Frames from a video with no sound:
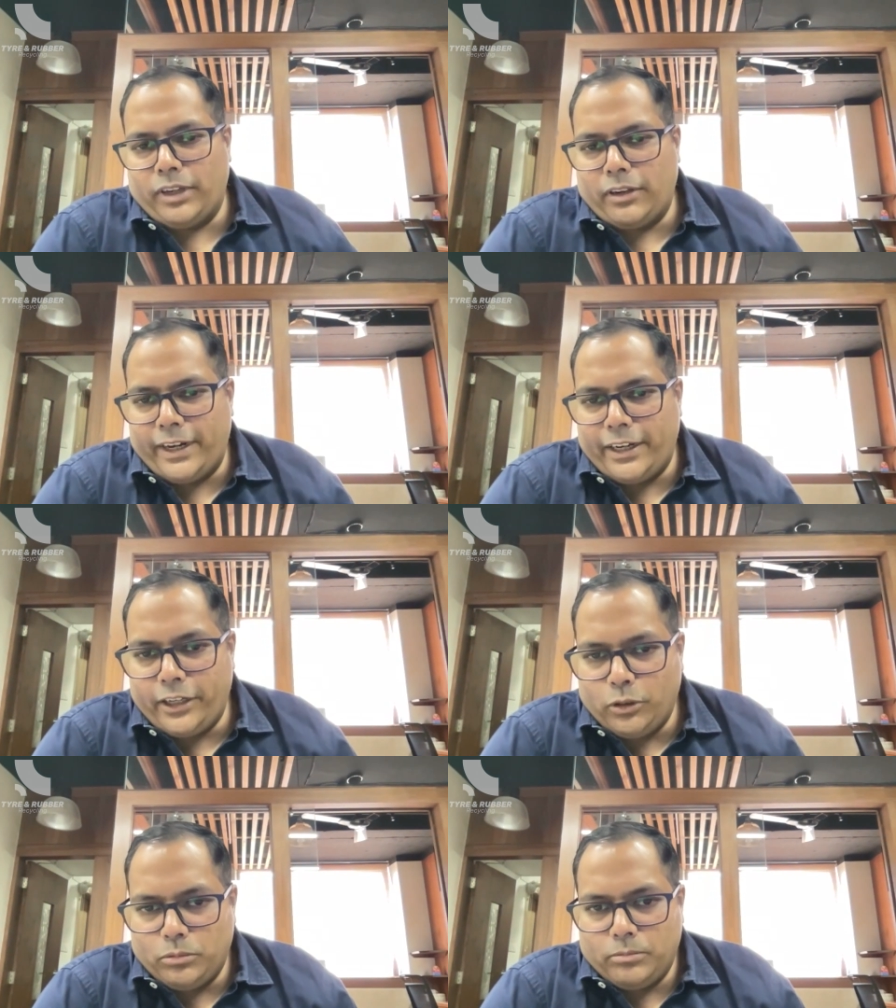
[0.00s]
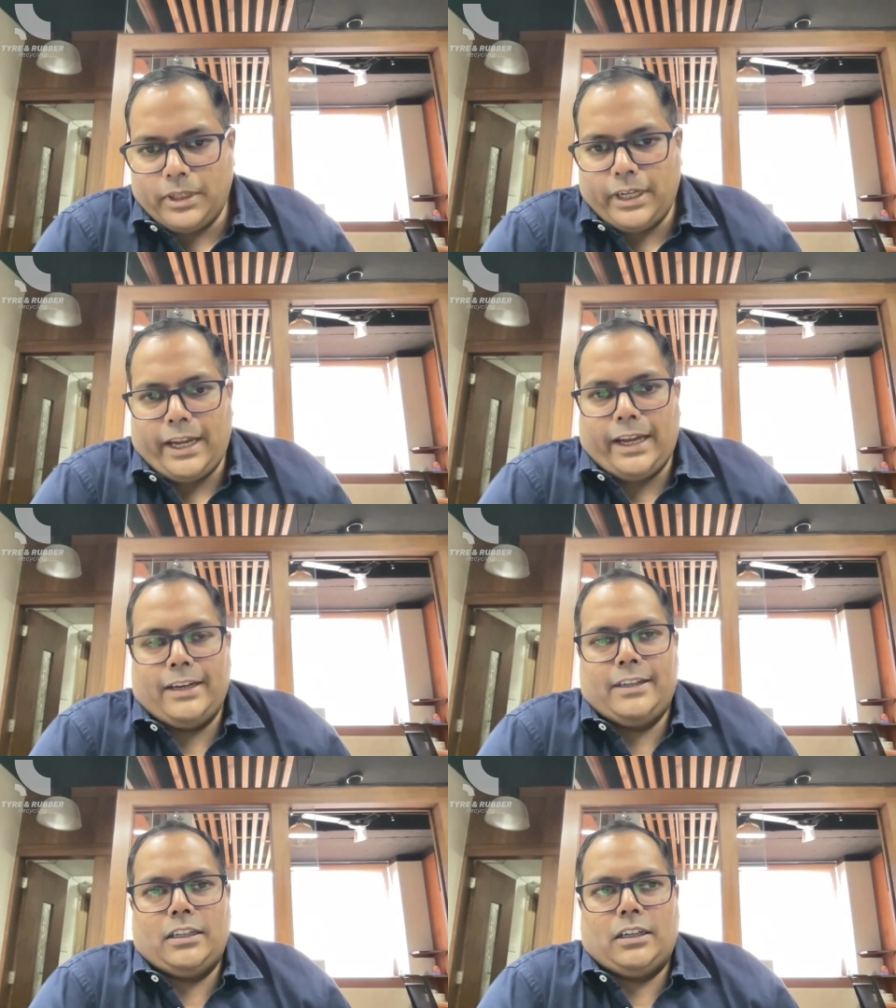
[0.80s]
we are very new,
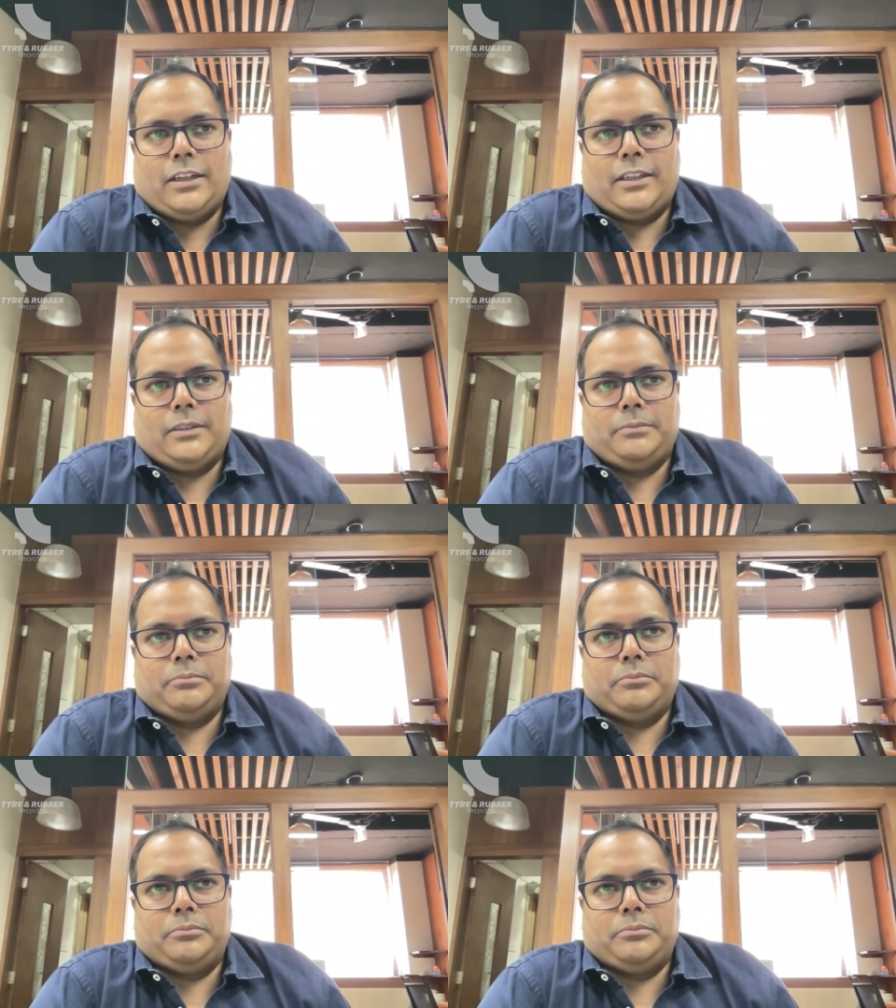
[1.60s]
and uh,